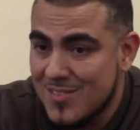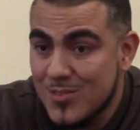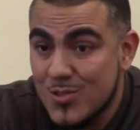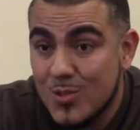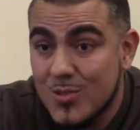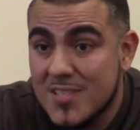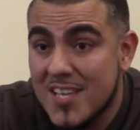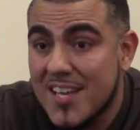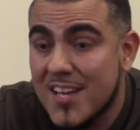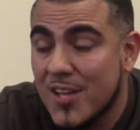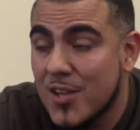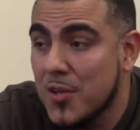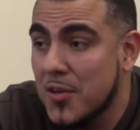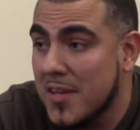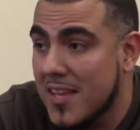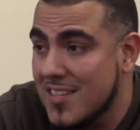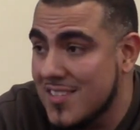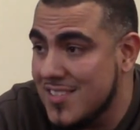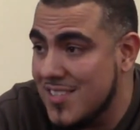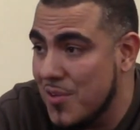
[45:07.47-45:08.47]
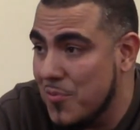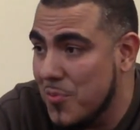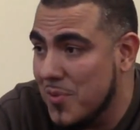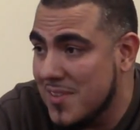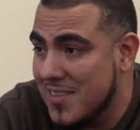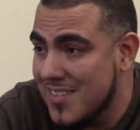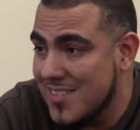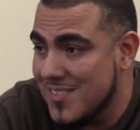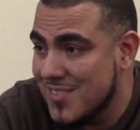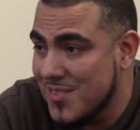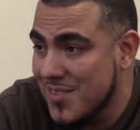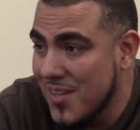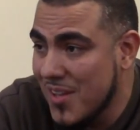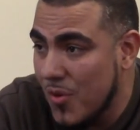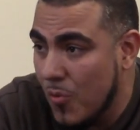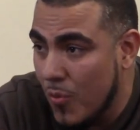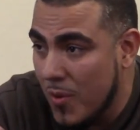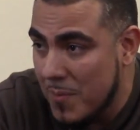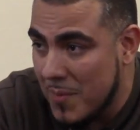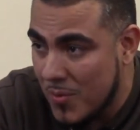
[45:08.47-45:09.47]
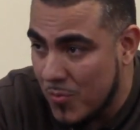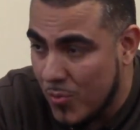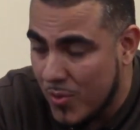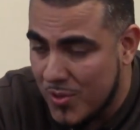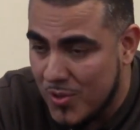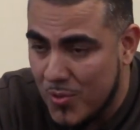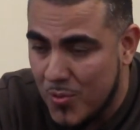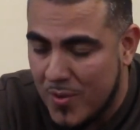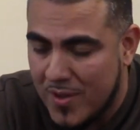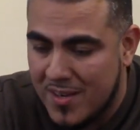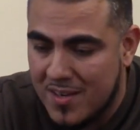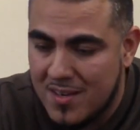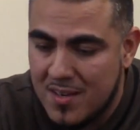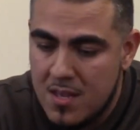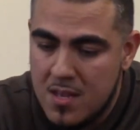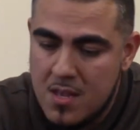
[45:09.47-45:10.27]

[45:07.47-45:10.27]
to take a look and see what these women were doing.